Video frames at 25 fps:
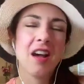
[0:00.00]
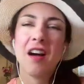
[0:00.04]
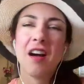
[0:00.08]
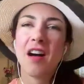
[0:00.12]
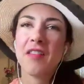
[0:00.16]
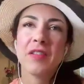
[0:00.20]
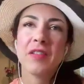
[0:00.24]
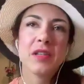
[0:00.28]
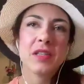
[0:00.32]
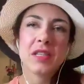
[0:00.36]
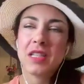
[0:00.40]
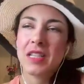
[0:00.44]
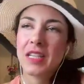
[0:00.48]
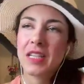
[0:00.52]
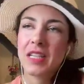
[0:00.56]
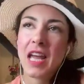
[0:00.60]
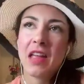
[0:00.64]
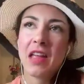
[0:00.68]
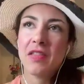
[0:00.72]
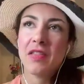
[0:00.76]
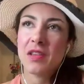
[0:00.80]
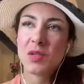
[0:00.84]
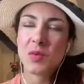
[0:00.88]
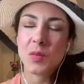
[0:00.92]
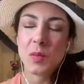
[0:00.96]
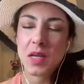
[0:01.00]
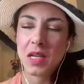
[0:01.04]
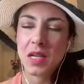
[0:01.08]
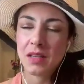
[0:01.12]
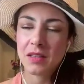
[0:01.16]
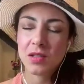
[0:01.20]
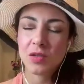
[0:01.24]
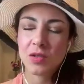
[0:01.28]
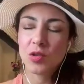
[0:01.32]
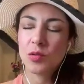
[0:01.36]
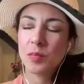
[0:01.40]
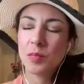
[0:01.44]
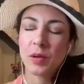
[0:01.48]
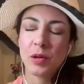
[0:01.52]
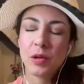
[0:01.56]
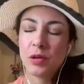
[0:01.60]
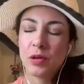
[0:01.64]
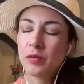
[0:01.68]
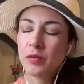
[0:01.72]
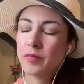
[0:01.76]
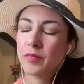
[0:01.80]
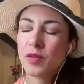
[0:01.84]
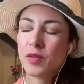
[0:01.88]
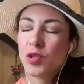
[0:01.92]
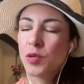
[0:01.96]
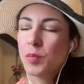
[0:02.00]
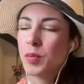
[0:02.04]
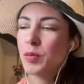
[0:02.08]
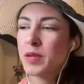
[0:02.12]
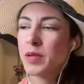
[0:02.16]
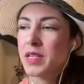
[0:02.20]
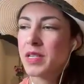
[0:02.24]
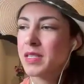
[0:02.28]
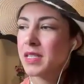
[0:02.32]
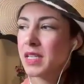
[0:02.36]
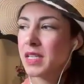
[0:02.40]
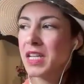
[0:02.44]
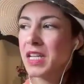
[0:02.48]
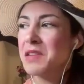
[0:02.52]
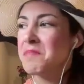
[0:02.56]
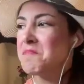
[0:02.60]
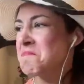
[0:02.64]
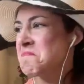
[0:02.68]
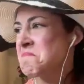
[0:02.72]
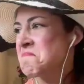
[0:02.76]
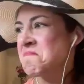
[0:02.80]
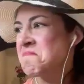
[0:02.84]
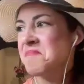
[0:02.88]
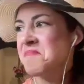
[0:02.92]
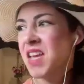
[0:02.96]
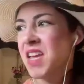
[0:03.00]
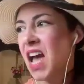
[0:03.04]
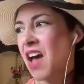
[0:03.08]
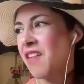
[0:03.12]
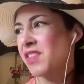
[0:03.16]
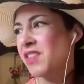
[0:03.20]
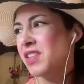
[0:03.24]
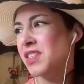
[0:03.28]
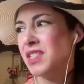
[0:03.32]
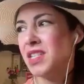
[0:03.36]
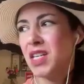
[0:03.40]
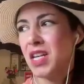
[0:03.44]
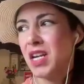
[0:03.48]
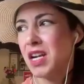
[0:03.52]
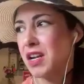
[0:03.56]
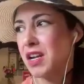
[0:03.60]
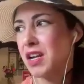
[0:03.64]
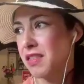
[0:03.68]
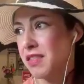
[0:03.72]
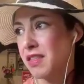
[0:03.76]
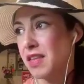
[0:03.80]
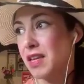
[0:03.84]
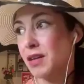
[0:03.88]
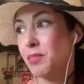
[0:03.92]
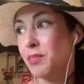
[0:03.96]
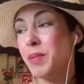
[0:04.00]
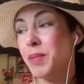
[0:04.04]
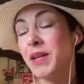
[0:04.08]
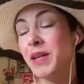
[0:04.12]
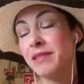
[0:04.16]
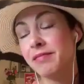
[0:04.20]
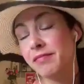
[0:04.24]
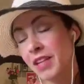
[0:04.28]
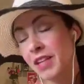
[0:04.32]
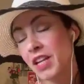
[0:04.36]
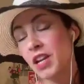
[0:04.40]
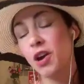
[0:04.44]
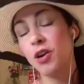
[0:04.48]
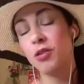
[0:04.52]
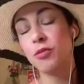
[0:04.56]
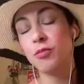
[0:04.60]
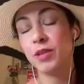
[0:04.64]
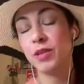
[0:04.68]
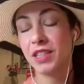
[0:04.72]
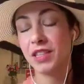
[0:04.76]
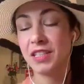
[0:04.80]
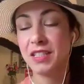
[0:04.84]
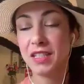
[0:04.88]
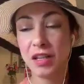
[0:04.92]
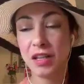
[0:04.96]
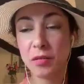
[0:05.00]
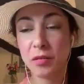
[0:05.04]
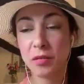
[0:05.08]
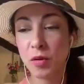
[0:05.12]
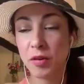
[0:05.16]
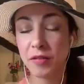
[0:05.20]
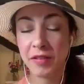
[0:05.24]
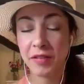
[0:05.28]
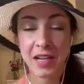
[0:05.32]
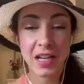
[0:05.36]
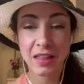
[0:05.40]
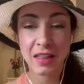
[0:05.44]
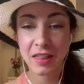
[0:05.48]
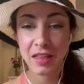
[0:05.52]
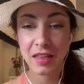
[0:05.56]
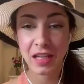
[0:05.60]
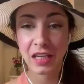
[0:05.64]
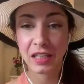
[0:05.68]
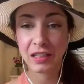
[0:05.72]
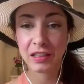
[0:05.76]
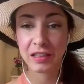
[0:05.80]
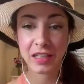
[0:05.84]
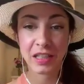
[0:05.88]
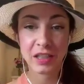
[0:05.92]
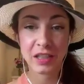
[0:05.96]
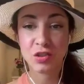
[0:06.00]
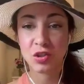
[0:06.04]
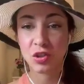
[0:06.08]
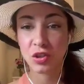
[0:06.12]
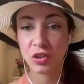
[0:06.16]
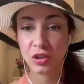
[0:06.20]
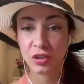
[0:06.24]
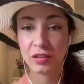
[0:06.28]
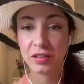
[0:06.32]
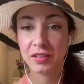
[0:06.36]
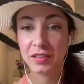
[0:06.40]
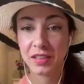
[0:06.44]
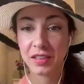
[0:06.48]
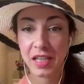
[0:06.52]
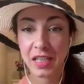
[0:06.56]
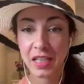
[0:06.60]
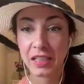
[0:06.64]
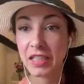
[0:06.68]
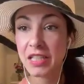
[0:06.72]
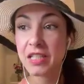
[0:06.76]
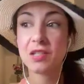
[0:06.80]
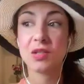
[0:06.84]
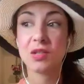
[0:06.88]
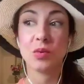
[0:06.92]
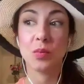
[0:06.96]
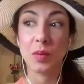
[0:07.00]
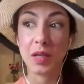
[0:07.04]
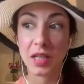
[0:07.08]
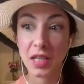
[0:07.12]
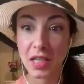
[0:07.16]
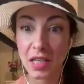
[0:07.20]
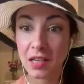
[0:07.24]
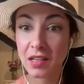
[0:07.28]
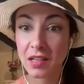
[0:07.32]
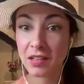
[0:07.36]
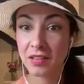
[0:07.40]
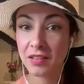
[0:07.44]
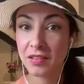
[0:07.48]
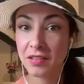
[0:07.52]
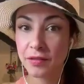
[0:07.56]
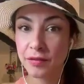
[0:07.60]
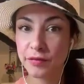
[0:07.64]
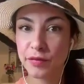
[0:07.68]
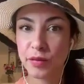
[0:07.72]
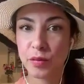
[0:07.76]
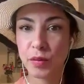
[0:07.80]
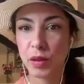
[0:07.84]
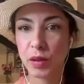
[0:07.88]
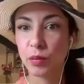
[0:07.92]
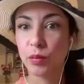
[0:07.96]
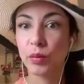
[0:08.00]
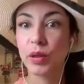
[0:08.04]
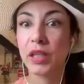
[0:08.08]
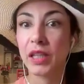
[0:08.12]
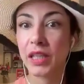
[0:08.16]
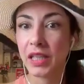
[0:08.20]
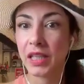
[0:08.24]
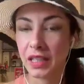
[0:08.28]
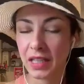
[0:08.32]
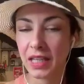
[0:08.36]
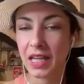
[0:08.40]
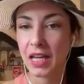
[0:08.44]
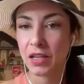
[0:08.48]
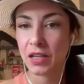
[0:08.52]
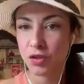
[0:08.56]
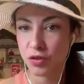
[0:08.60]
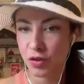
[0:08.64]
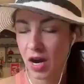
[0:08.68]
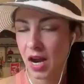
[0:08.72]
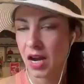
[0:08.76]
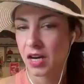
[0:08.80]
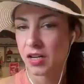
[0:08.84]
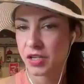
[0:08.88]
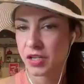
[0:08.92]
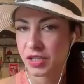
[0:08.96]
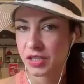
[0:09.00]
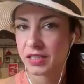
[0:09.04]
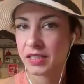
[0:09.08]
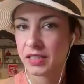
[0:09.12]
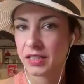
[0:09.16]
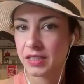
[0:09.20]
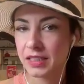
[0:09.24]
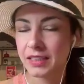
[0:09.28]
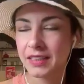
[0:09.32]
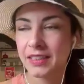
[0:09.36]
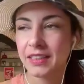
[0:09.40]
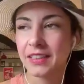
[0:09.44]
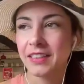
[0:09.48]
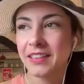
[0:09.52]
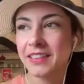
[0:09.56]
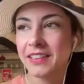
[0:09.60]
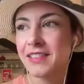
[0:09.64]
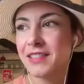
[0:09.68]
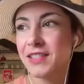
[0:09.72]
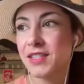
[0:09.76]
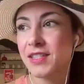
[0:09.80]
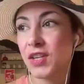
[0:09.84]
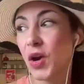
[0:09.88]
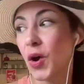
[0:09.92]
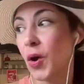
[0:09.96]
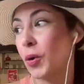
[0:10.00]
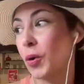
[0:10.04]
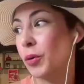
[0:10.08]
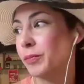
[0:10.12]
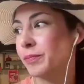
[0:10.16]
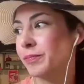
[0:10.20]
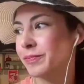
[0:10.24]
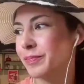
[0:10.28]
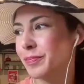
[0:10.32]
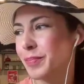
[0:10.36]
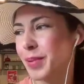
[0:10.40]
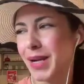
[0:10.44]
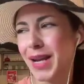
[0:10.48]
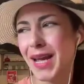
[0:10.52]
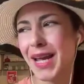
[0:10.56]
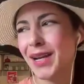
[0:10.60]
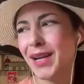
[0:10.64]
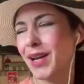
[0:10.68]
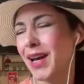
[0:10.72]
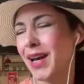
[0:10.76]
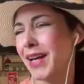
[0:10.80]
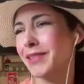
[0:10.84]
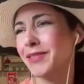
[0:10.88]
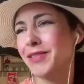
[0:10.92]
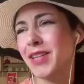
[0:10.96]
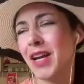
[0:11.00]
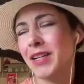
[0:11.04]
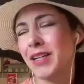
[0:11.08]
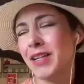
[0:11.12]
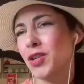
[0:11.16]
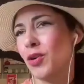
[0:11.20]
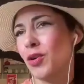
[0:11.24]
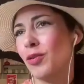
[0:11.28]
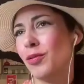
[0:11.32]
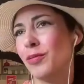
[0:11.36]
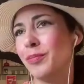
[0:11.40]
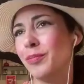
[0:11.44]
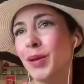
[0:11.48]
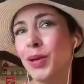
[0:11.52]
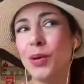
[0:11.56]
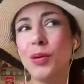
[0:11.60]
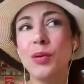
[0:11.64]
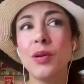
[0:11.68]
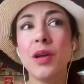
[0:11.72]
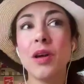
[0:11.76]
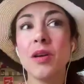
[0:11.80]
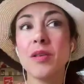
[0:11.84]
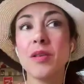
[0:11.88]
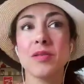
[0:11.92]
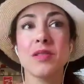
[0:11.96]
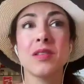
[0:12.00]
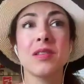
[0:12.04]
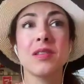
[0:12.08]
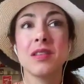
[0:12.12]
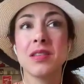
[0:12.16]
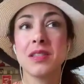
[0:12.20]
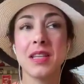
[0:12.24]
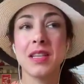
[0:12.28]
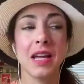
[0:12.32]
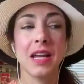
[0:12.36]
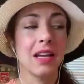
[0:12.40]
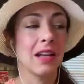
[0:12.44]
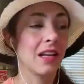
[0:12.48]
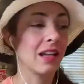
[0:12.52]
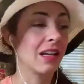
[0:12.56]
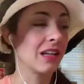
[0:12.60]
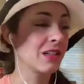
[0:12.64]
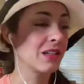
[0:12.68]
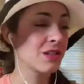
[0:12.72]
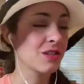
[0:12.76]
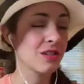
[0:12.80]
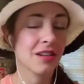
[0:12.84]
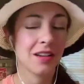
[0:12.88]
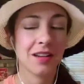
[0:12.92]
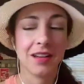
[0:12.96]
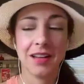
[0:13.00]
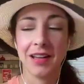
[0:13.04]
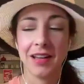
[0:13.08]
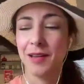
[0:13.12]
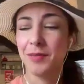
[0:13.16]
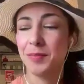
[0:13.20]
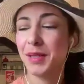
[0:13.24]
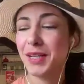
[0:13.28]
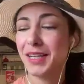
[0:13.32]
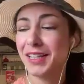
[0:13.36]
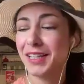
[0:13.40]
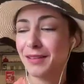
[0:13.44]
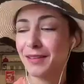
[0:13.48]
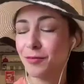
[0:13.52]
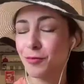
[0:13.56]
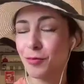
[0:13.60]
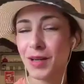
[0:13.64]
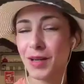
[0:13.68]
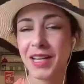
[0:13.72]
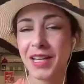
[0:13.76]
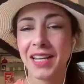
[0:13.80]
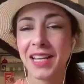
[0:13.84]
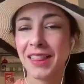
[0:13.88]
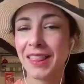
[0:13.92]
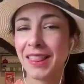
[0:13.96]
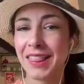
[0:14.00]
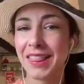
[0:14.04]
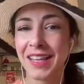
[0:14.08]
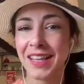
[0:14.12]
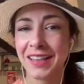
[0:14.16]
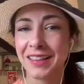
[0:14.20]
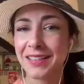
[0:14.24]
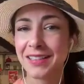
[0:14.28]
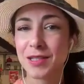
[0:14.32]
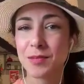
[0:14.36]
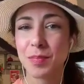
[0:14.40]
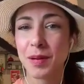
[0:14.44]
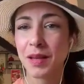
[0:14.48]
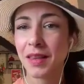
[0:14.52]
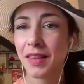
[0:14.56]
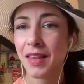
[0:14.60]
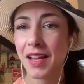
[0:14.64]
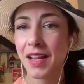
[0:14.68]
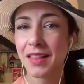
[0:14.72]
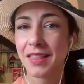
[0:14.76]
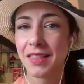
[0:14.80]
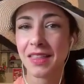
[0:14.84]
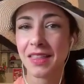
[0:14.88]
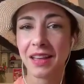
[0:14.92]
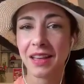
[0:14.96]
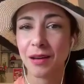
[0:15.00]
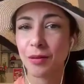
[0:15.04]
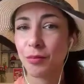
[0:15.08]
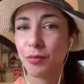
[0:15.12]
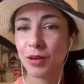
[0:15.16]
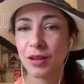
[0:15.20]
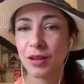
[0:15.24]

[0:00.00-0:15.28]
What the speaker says: obviously again, this week, super, super recent. They haven't seen anything, but you know, with the Dylan Mulvaney thing, it took at least a week for it really to get traction. Yeah. So, but I don't, but who knows this day and age? I mean, I we didn't think this Bud Light thing